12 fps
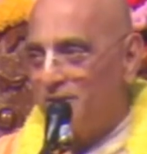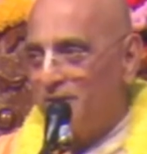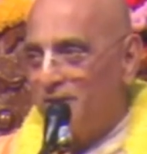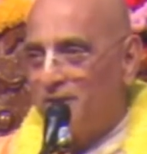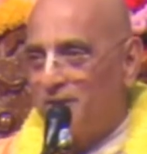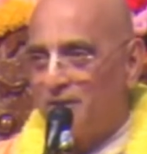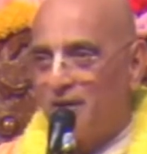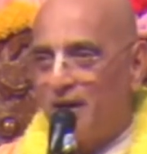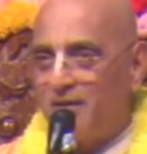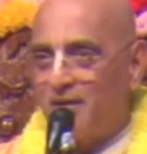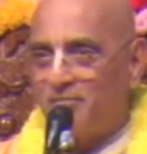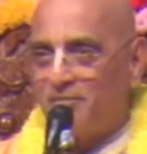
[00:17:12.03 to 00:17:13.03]
Right
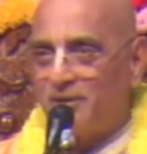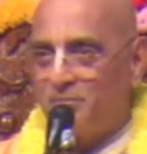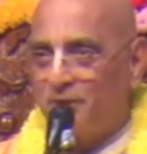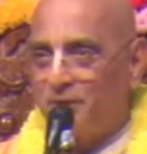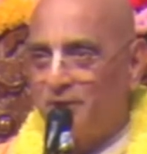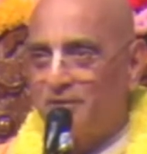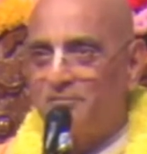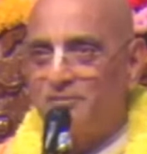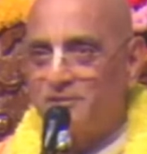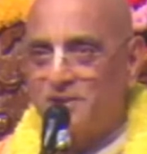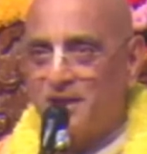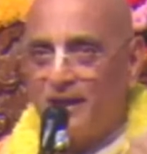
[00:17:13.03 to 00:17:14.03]
after the birth of the child,